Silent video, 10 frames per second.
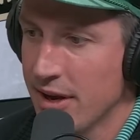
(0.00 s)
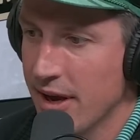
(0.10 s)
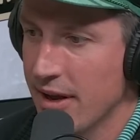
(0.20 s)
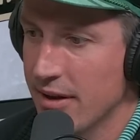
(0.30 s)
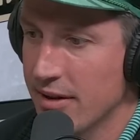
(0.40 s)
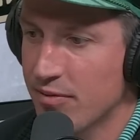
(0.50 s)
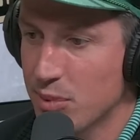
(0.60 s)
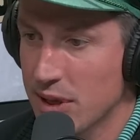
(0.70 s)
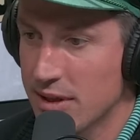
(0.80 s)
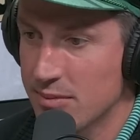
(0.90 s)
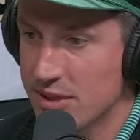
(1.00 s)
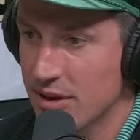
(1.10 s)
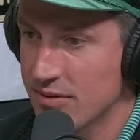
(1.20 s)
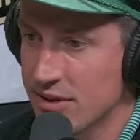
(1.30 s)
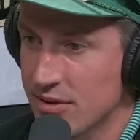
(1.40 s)
and they've played
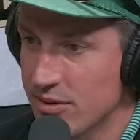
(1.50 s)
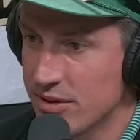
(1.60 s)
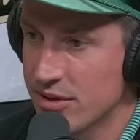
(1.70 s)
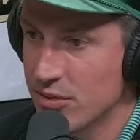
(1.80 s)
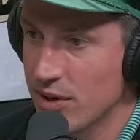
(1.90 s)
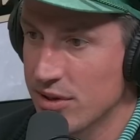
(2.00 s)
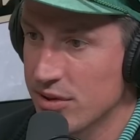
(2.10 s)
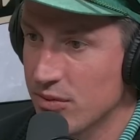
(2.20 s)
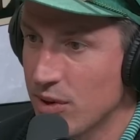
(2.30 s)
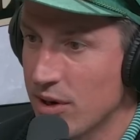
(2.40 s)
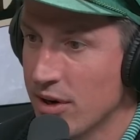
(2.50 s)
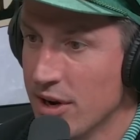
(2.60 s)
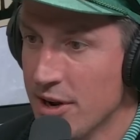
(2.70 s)
themselves into a situation where